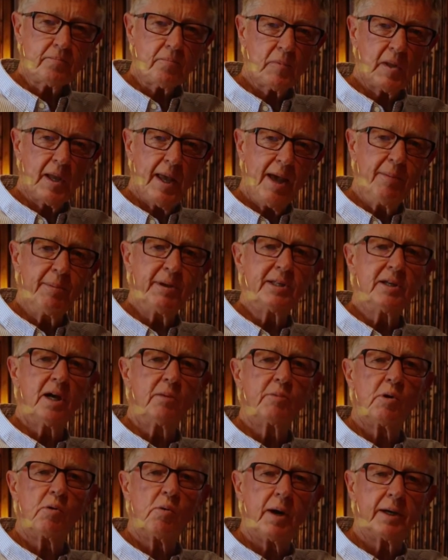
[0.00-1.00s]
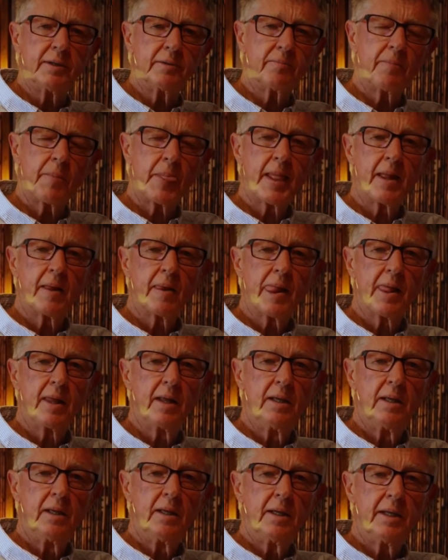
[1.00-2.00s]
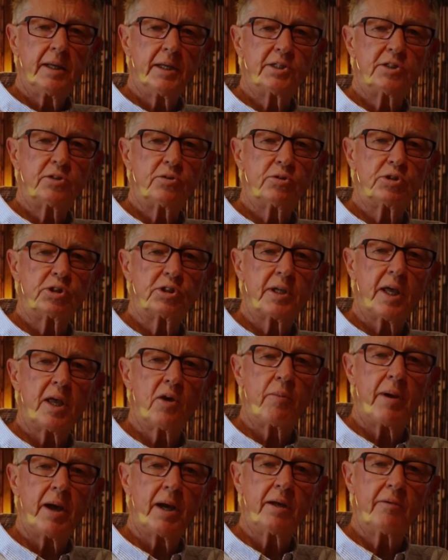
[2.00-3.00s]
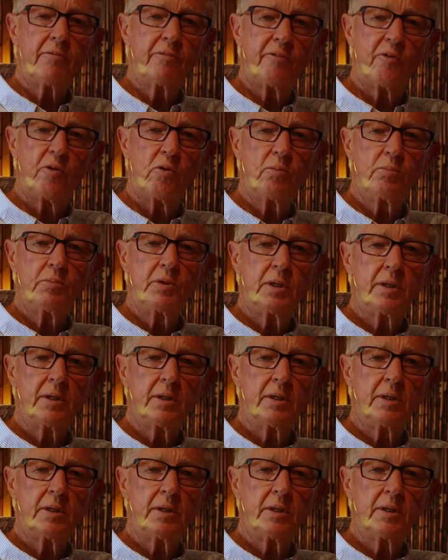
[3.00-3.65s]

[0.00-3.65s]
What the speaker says: Habit number 1 is to stay well informed